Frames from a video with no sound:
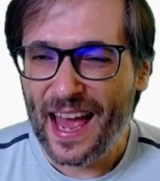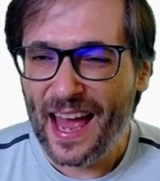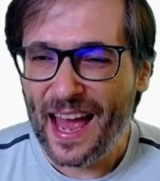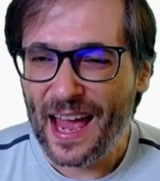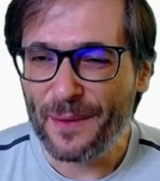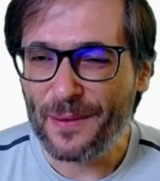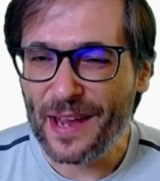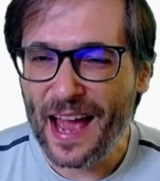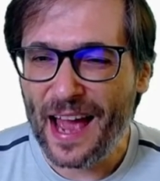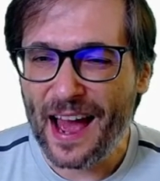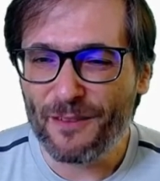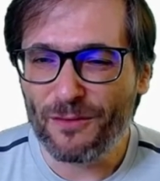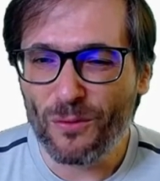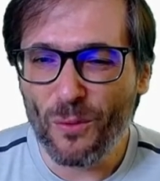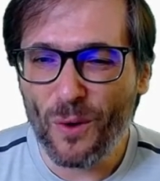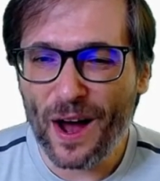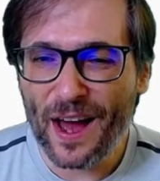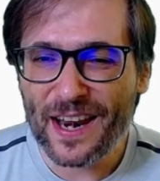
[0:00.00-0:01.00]
And we have
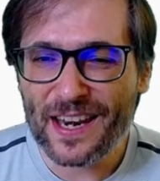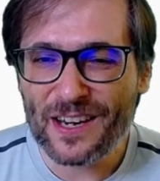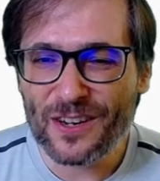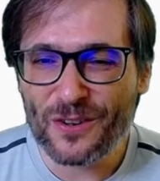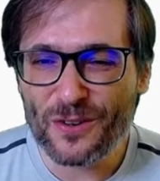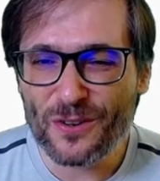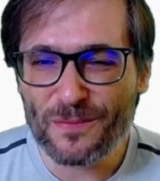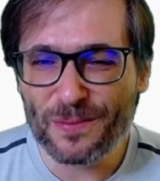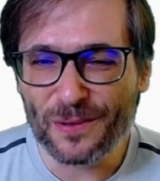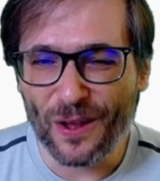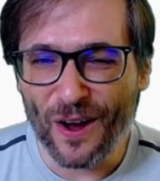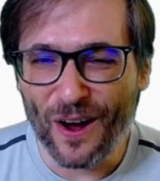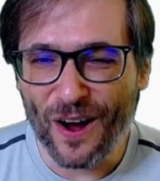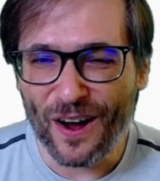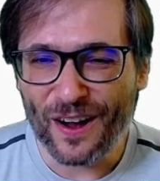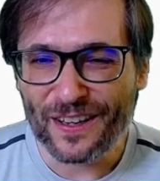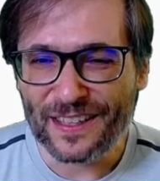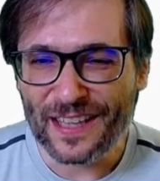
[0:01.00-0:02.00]
one new
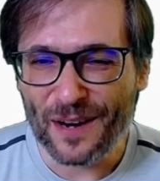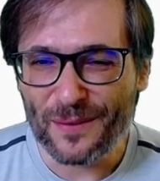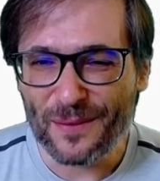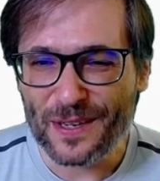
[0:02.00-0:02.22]
blog that we